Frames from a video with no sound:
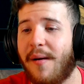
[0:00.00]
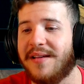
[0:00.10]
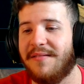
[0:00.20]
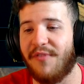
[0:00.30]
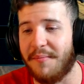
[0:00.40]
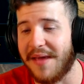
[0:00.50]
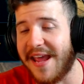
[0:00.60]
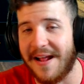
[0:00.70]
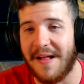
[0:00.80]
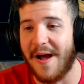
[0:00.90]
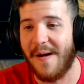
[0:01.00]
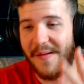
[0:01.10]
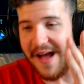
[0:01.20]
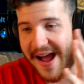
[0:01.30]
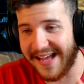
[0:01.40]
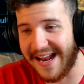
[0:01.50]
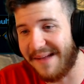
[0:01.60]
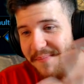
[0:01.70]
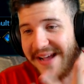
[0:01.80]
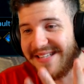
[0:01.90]
plus for me, I
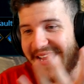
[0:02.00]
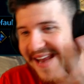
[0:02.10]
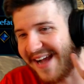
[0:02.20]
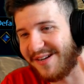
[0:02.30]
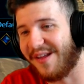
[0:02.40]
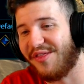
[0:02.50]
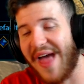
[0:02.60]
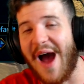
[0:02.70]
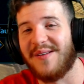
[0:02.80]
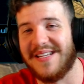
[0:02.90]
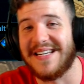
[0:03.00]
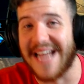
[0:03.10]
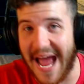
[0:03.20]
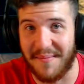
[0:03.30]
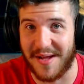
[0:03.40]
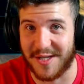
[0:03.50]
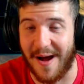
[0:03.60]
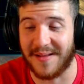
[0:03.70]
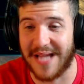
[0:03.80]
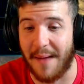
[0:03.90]
get basically an extra 1,000 damage
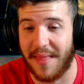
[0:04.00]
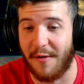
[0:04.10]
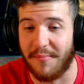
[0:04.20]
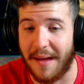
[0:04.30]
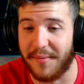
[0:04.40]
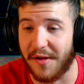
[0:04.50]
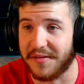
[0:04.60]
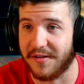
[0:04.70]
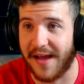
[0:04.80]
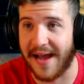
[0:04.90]
on top of that with my build. So